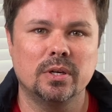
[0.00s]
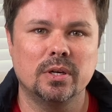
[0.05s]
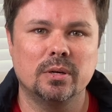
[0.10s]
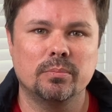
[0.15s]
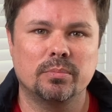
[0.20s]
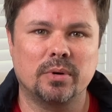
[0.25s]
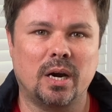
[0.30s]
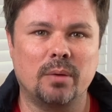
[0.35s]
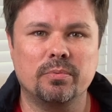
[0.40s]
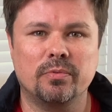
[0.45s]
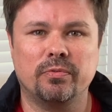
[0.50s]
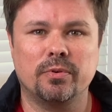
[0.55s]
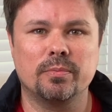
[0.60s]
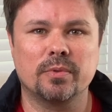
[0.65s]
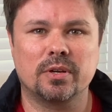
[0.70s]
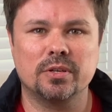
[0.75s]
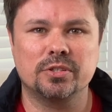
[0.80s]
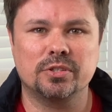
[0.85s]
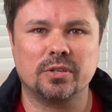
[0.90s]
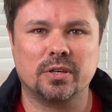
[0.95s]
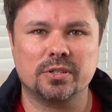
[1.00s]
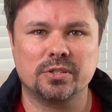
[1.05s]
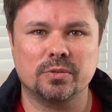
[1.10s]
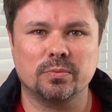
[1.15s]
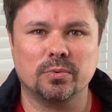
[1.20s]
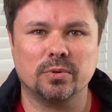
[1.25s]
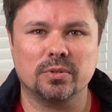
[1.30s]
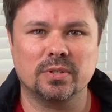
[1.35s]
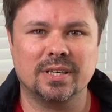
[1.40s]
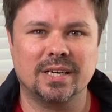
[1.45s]
but I'm from the
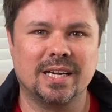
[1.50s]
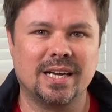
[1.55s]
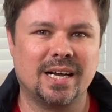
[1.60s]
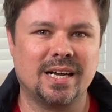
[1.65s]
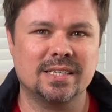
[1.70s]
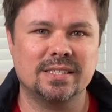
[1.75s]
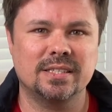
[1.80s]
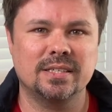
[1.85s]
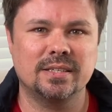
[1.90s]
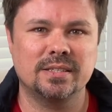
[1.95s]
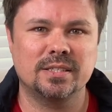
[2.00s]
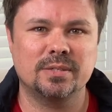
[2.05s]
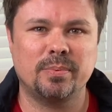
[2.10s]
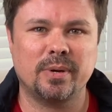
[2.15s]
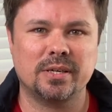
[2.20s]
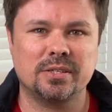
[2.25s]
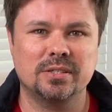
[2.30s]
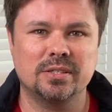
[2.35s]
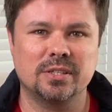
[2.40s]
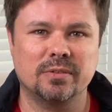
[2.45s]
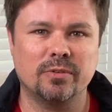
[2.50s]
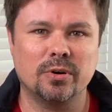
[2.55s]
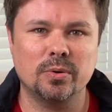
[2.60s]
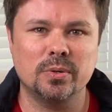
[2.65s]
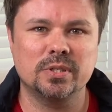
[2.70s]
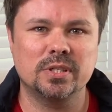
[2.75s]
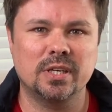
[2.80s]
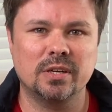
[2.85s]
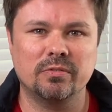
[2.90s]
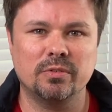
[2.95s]
construction world and constant inspections have
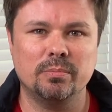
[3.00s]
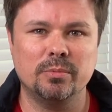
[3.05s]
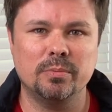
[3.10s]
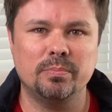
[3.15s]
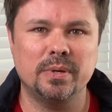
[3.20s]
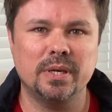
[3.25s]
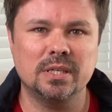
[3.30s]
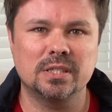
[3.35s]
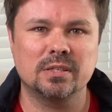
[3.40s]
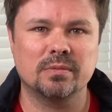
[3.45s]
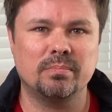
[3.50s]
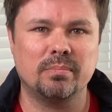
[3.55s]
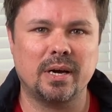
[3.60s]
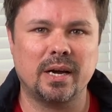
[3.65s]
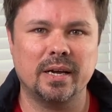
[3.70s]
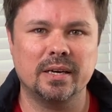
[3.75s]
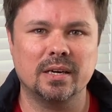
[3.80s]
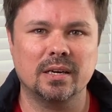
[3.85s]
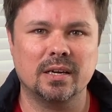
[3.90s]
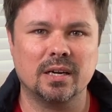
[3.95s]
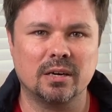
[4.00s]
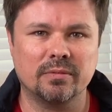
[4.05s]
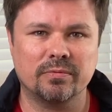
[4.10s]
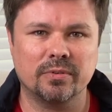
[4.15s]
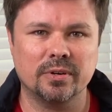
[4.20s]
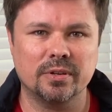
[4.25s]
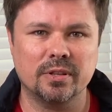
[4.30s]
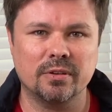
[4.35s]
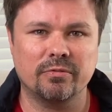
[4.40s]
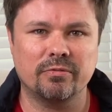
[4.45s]
always given me peace of mind and
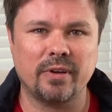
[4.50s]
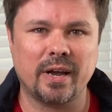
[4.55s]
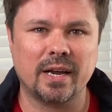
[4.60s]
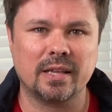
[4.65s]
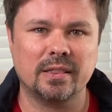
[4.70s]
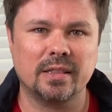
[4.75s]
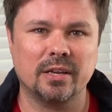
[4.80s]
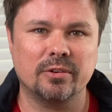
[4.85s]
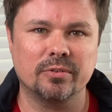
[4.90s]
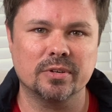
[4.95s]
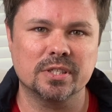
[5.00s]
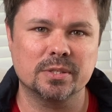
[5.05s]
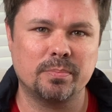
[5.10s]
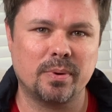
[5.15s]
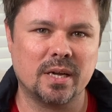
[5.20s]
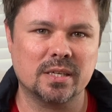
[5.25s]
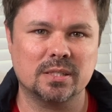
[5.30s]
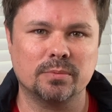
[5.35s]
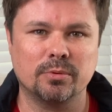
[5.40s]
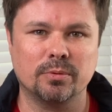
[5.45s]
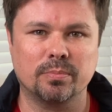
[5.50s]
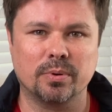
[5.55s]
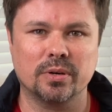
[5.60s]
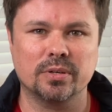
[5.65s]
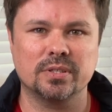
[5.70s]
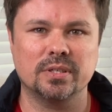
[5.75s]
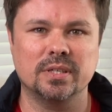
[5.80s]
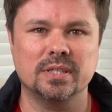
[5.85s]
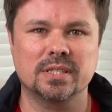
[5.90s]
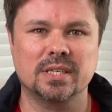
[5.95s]
comfort in the fact that a responsible
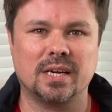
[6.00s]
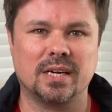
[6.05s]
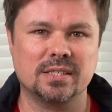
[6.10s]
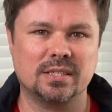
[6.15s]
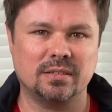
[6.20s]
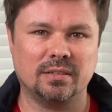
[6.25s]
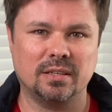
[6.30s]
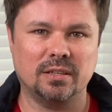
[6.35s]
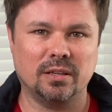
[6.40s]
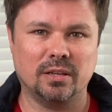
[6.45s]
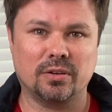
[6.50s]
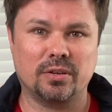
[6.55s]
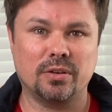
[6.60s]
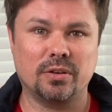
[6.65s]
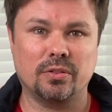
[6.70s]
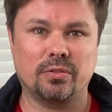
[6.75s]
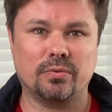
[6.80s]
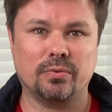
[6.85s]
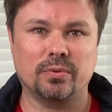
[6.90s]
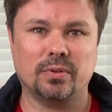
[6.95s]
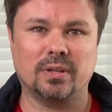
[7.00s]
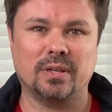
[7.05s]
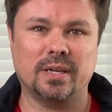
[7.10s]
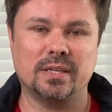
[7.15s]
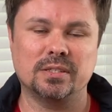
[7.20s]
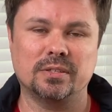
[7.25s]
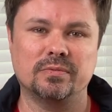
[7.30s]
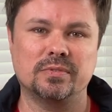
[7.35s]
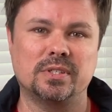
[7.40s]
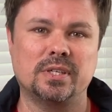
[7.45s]
person is constantly looking through the
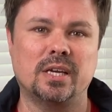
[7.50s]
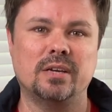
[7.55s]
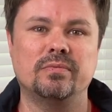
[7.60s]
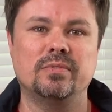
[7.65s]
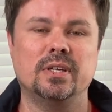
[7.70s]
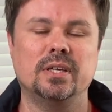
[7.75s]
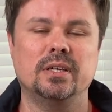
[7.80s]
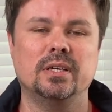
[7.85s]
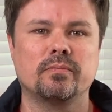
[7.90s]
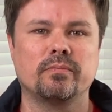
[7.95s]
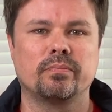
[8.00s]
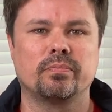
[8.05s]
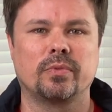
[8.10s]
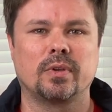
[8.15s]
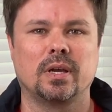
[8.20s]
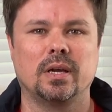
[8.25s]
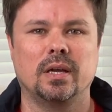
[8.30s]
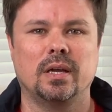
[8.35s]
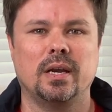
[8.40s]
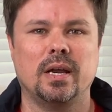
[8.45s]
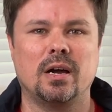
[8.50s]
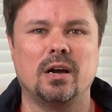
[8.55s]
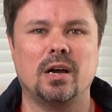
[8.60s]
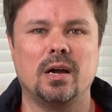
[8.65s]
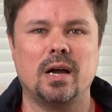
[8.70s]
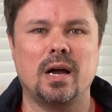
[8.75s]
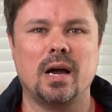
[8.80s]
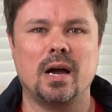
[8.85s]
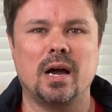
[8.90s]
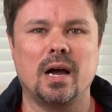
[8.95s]
lens of safety.
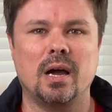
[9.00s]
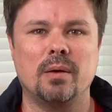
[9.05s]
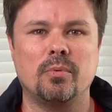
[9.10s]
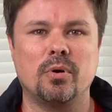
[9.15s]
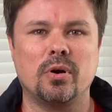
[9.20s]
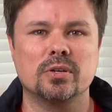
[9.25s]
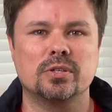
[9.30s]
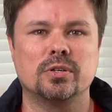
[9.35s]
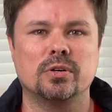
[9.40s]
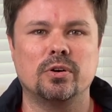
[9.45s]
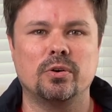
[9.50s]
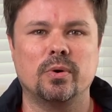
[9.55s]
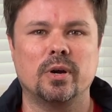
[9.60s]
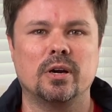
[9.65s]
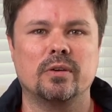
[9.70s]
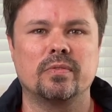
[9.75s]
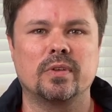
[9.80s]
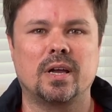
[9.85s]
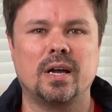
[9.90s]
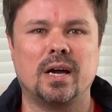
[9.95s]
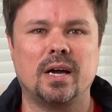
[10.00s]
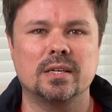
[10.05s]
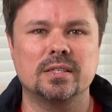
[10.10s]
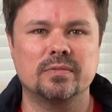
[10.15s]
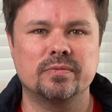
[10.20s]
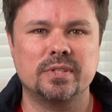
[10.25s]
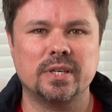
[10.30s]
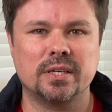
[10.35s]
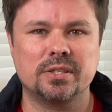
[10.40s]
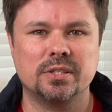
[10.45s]
Now, I'm also aware of the cons
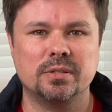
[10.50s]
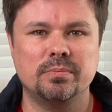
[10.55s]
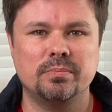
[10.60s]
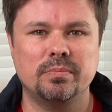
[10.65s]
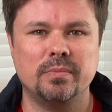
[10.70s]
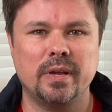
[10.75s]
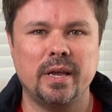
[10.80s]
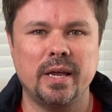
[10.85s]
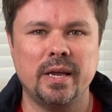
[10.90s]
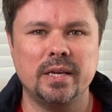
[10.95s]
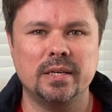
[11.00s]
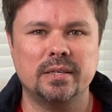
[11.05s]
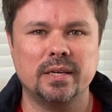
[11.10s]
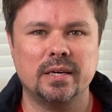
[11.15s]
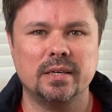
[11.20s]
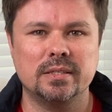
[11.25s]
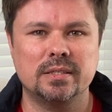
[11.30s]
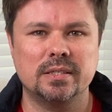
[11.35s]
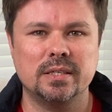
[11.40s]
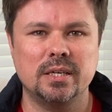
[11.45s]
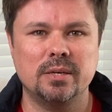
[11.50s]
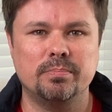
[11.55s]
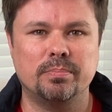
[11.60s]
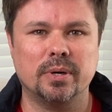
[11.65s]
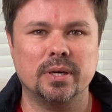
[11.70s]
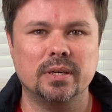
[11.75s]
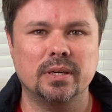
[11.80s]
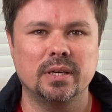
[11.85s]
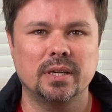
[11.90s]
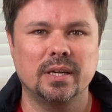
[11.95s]
of Section 8 tenancy,
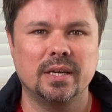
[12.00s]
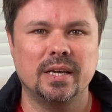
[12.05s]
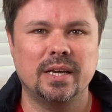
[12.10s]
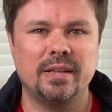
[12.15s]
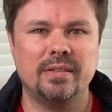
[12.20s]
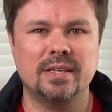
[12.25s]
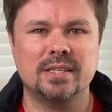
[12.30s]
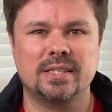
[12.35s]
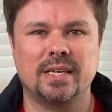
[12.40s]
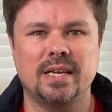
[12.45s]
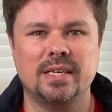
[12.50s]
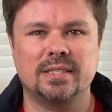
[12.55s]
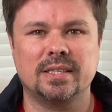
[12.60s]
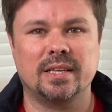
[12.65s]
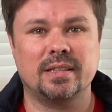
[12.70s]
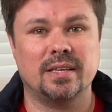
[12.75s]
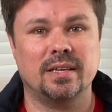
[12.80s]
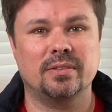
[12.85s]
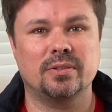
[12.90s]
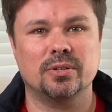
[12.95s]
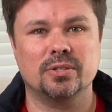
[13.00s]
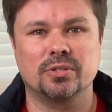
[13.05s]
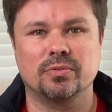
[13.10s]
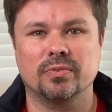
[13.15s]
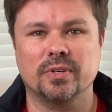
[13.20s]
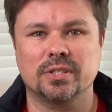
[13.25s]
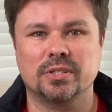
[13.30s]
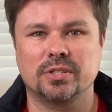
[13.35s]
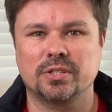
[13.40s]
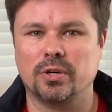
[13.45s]
but in this case, I think those
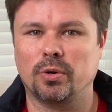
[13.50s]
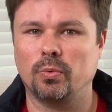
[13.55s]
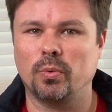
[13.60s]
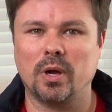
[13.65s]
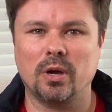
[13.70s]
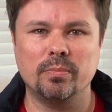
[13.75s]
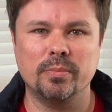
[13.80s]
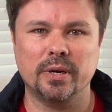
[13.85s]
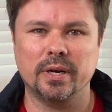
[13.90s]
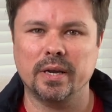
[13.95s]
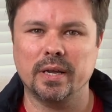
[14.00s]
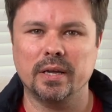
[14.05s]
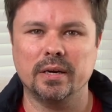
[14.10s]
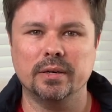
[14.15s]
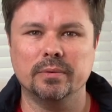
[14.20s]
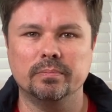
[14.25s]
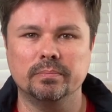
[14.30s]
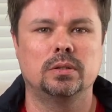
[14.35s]
risks are well mitigated.